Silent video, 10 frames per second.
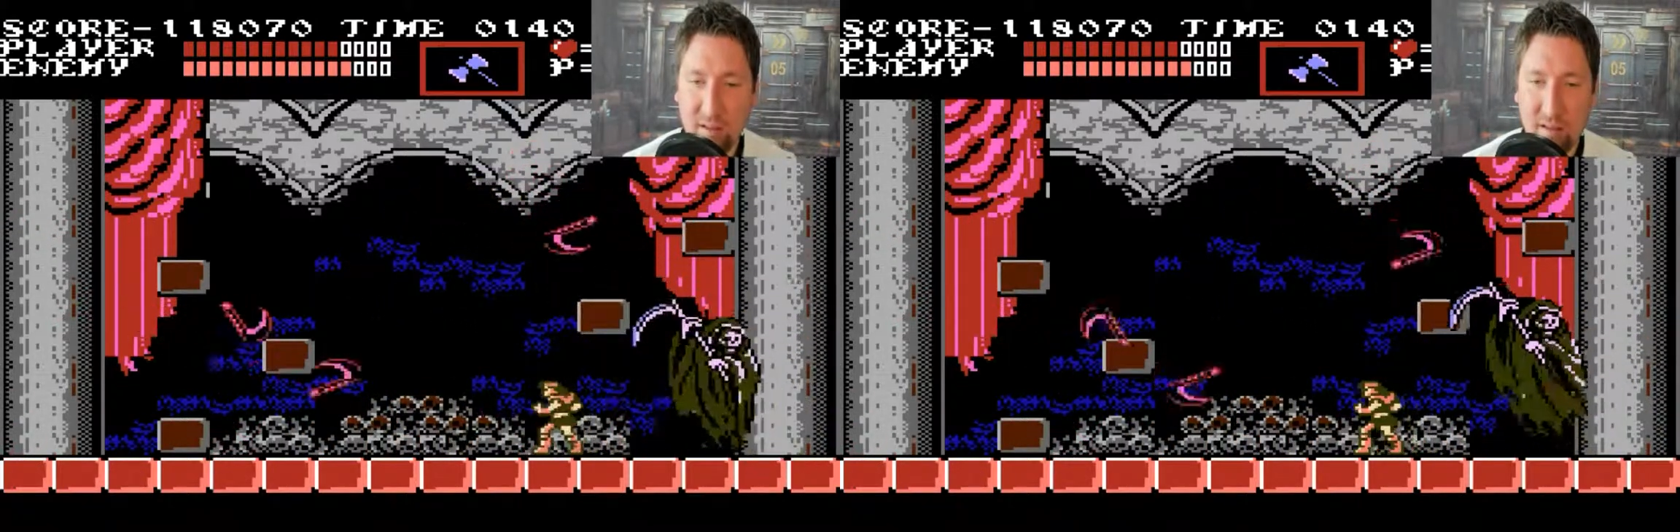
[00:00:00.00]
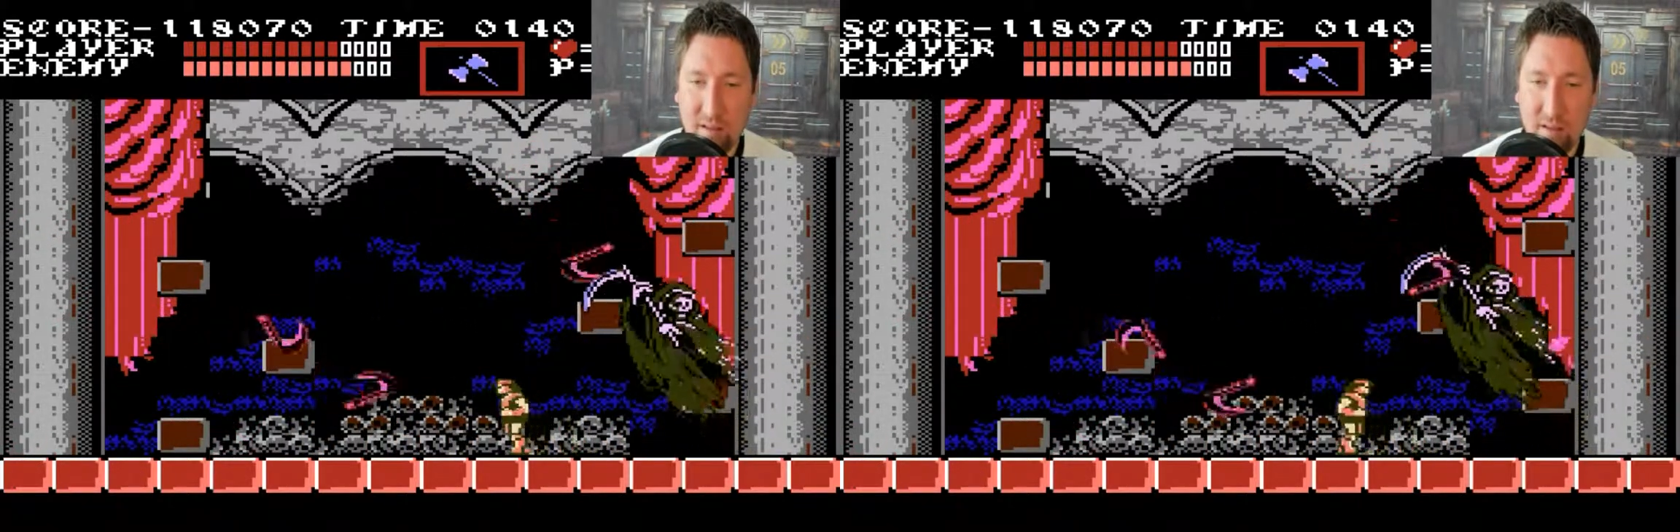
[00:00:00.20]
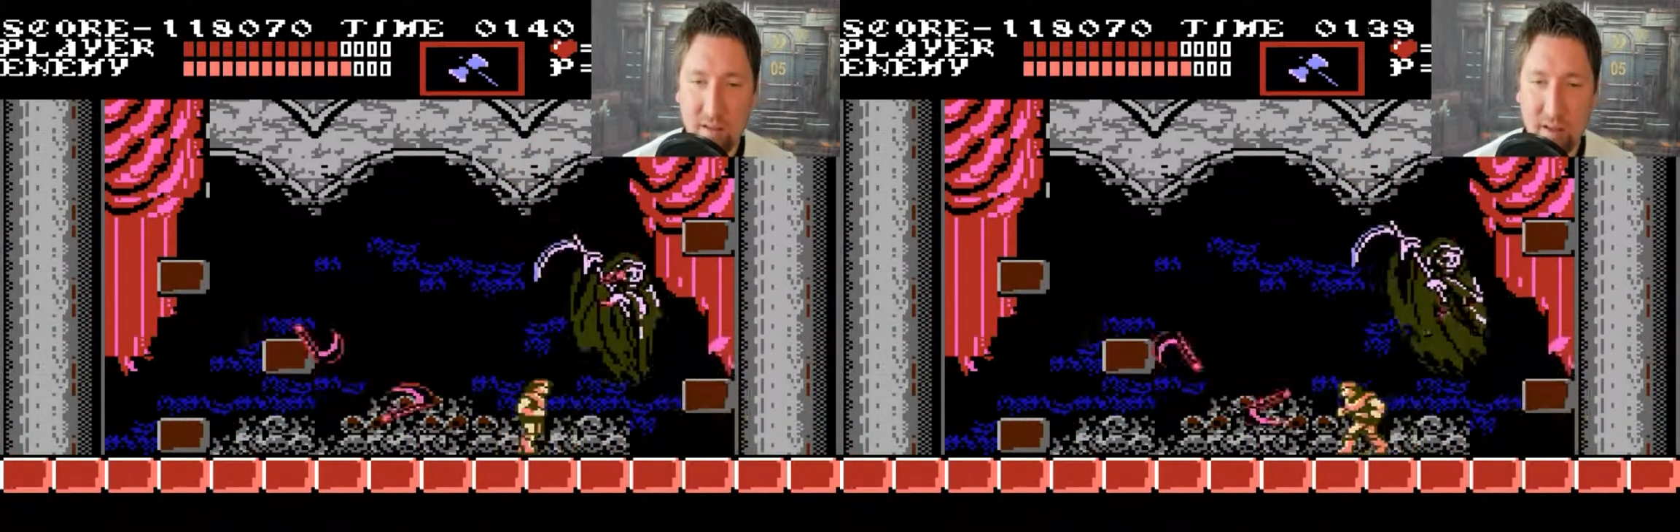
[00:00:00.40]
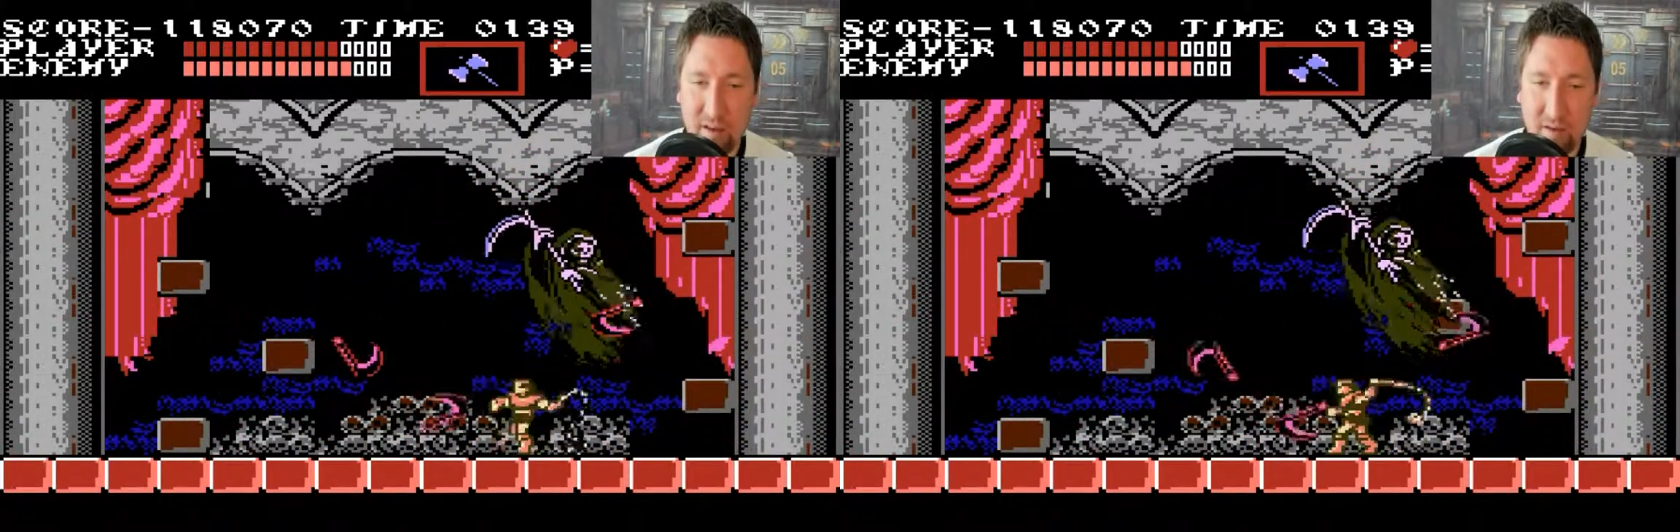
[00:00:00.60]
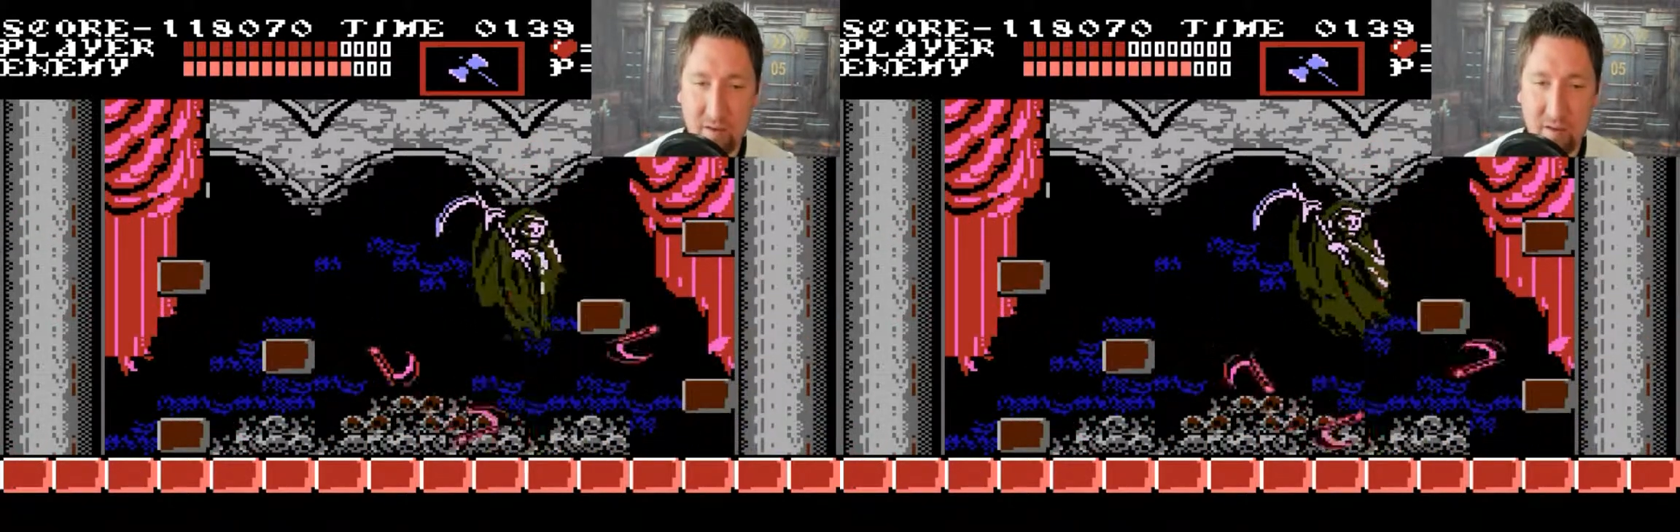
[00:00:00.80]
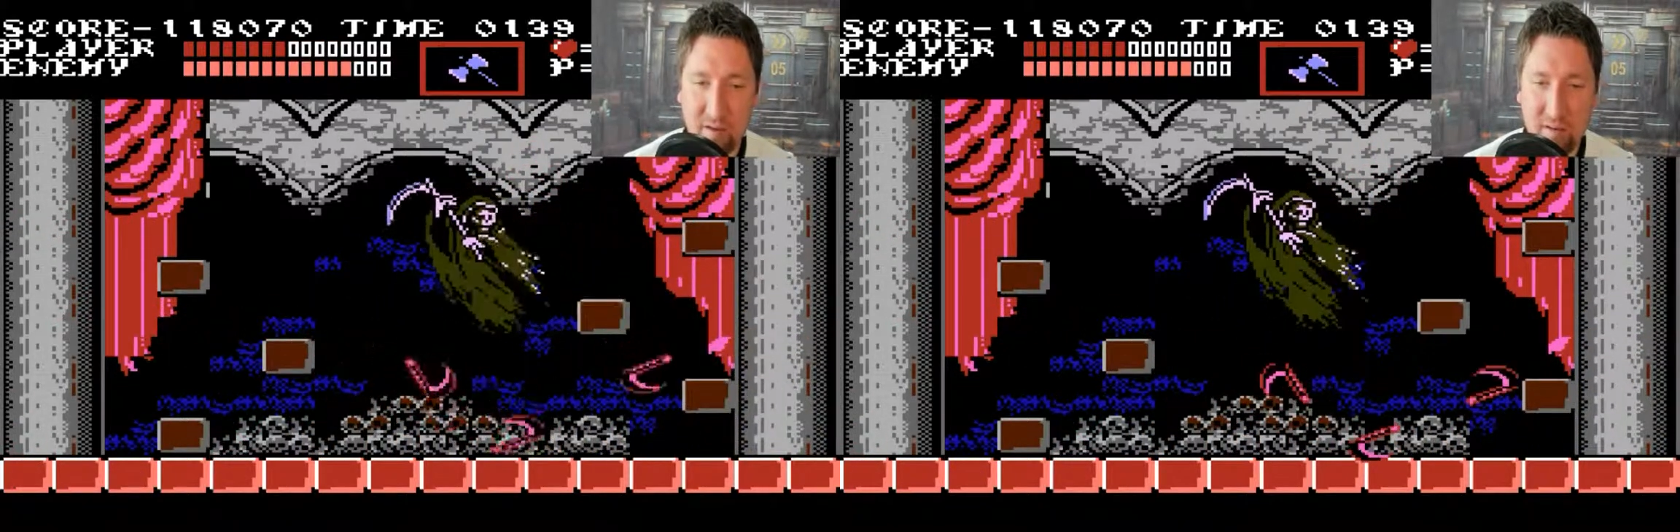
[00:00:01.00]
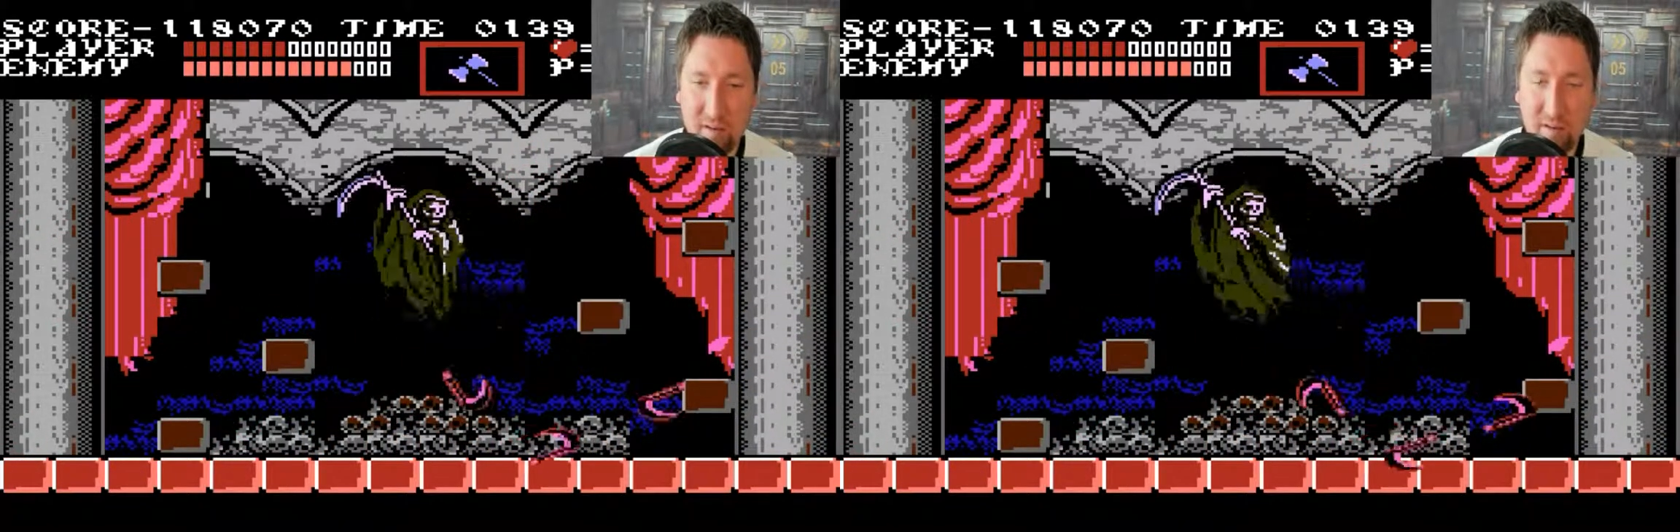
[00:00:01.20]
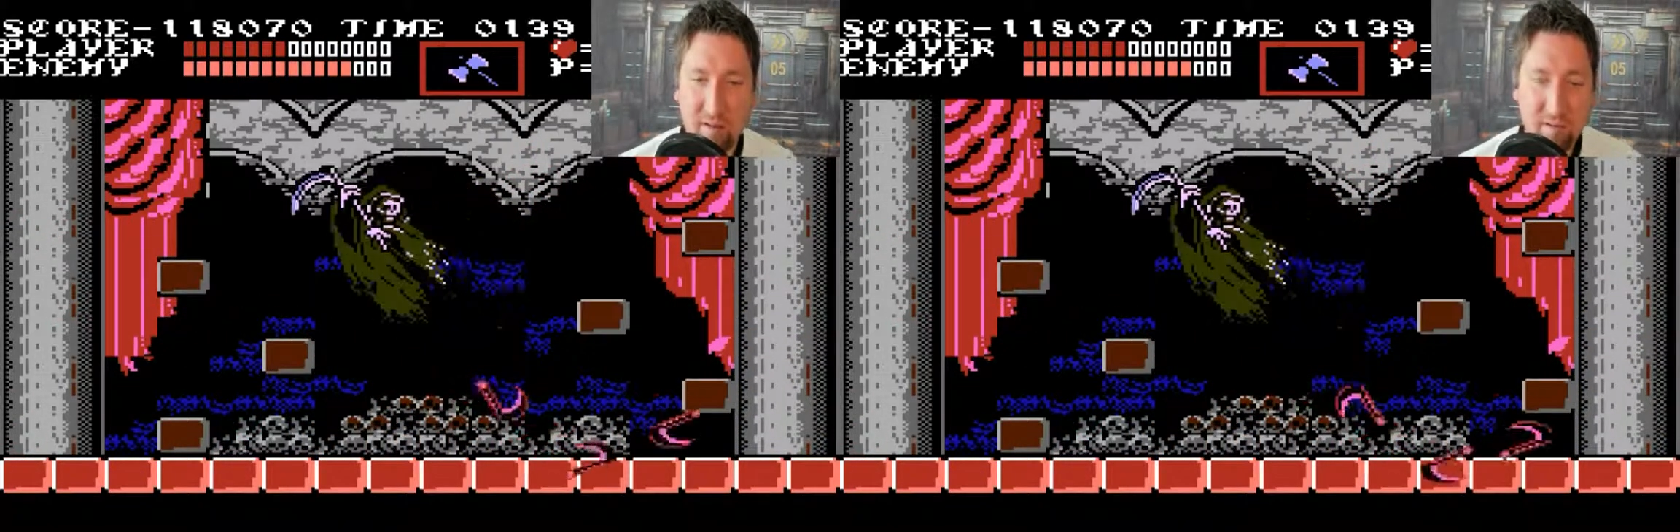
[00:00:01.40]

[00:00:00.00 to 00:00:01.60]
Okay, dude. You've